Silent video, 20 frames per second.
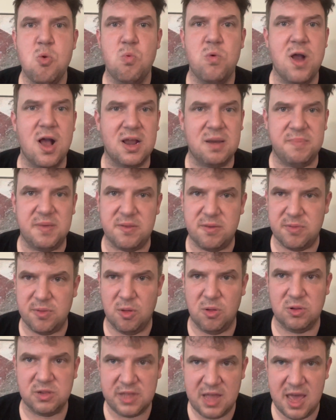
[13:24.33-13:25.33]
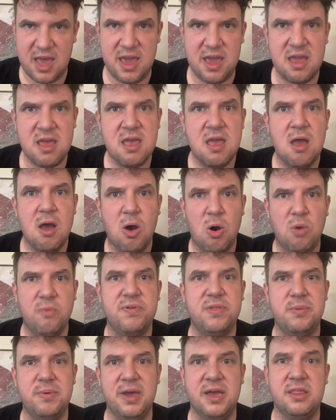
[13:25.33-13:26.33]
We're not gonna be there the whole day.
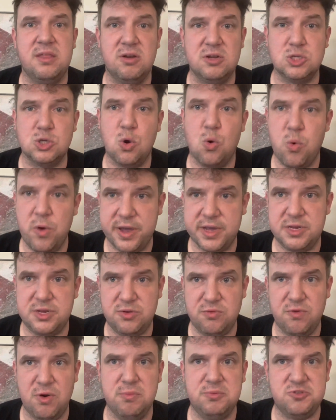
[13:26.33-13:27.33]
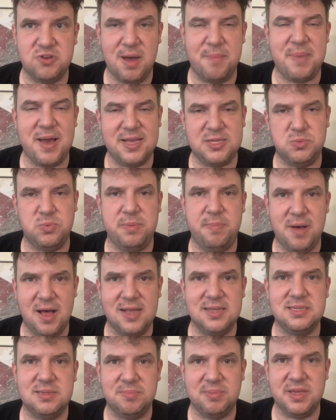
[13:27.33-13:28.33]
Hopefully we get there as quick to rope drop as we
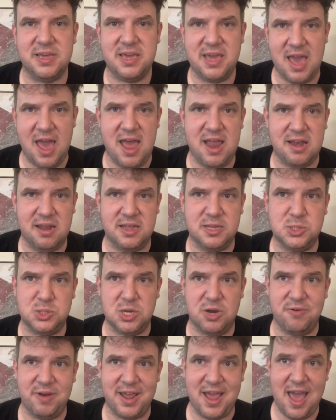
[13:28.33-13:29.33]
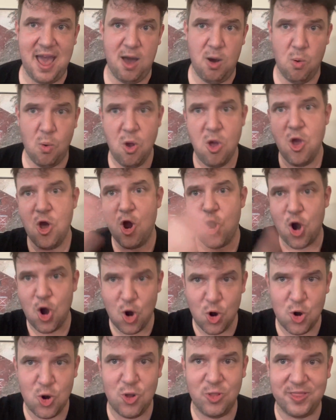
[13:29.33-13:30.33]
possibly can, considering how
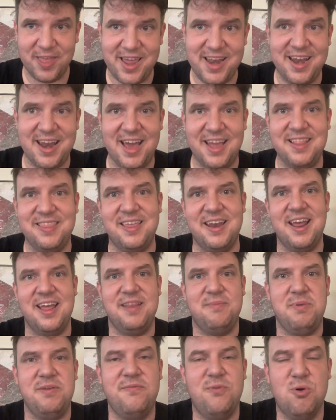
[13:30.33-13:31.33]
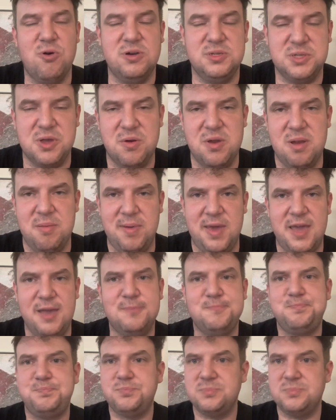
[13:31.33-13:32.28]
late night the night before is going to be.